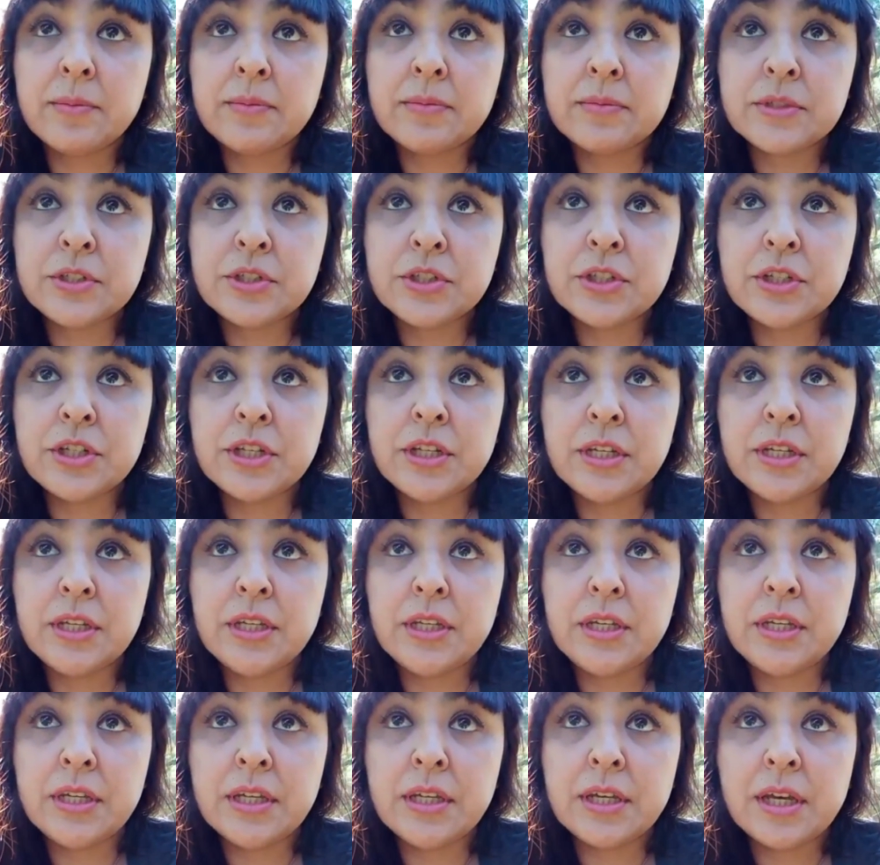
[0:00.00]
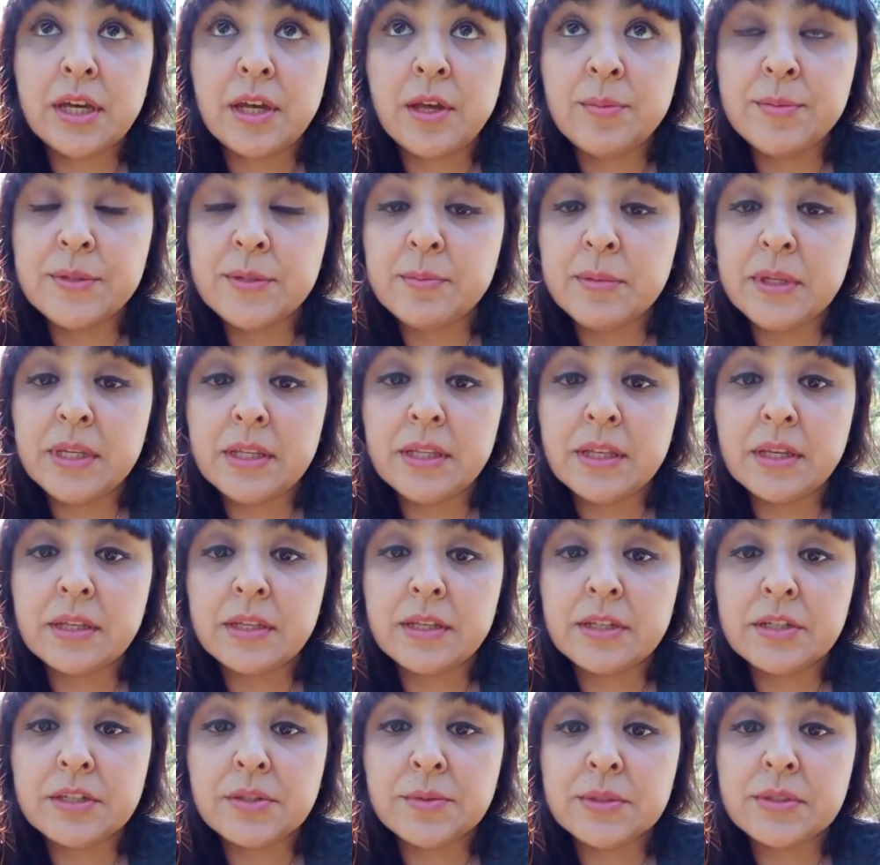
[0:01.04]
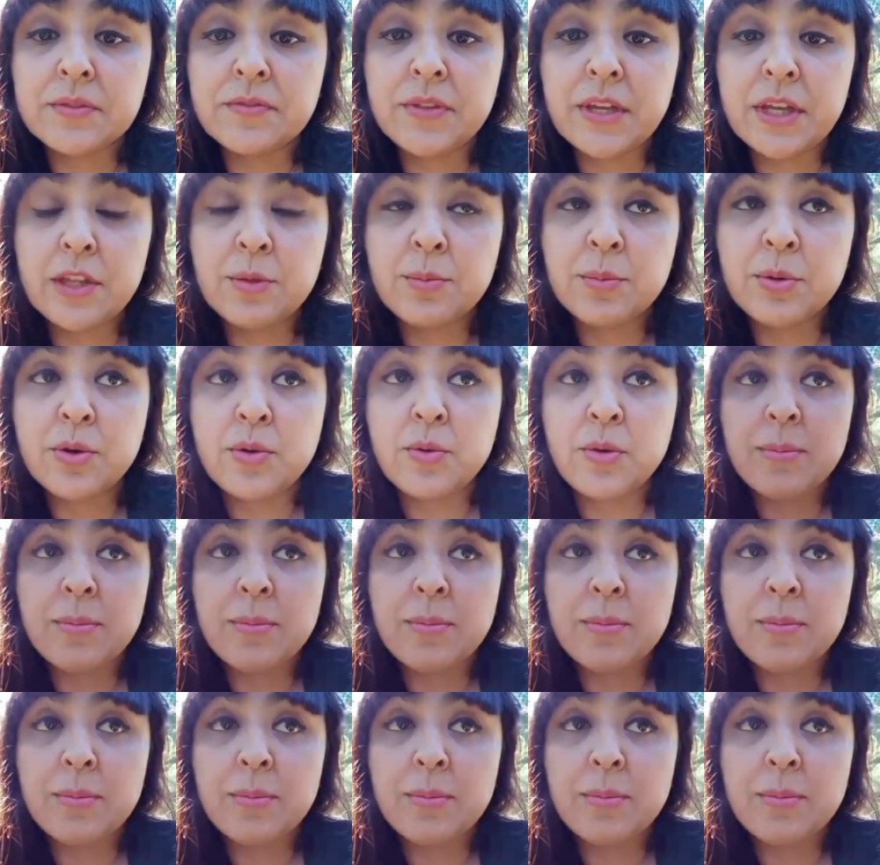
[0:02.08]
She helped me. Luckily, she was available.